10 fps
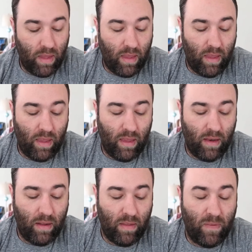
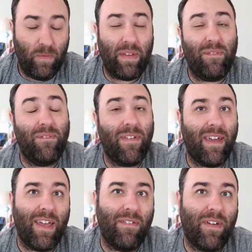and it's being
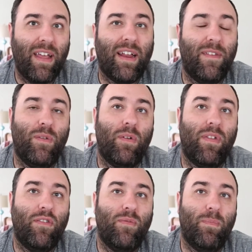very, very nice to her,
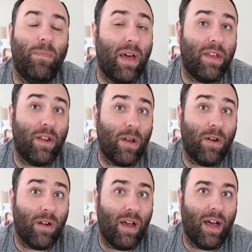like buttering
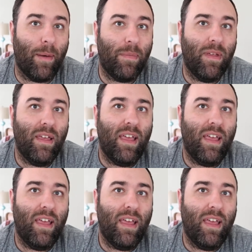her up.